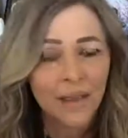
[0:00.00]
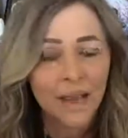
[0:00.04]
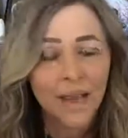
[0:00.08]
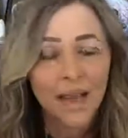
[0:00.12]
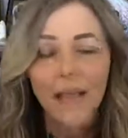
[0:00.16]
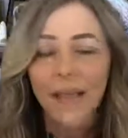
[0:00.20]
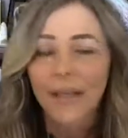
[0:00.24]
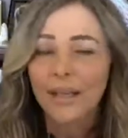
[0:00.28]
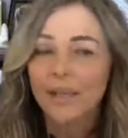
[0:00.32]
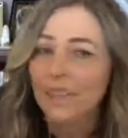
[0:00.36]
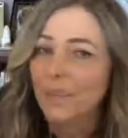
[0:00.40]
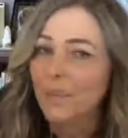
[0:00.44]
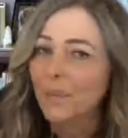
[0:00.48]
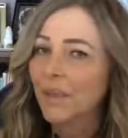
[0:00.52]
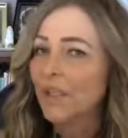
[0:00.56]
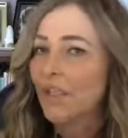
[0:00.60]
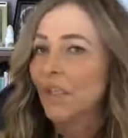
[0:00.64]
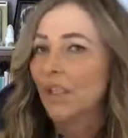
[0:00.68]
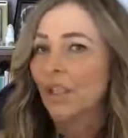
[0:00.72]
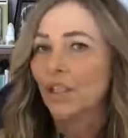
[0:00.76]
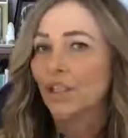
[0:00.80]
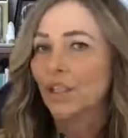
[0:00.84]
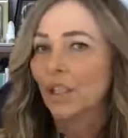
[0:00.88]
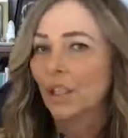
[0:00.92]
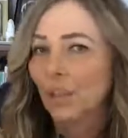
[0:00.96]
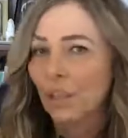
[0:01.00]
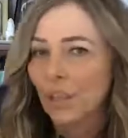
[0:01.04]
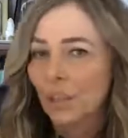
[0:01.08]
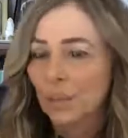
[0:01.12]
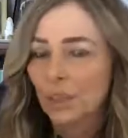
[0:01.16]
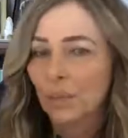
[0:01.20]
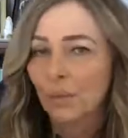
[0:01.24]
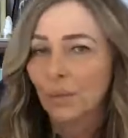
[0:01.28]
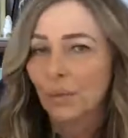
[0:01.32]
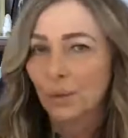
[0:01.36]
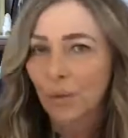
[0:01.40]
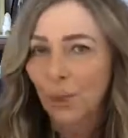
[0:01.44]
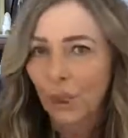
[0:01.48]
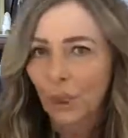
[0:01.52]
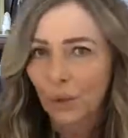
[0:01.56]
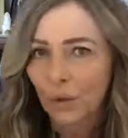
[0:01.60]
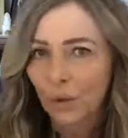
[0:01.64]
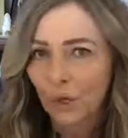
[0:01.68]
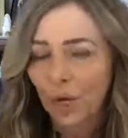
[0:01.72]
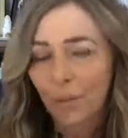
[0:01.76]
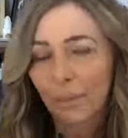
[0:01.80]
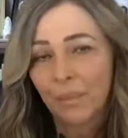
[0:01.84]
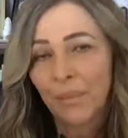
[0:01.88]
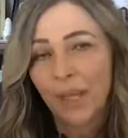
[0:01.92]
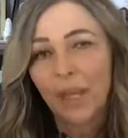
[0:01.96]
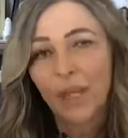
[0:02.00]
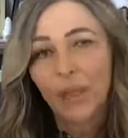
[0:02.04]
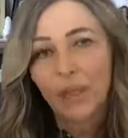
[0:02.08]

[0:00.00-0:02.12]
and special education program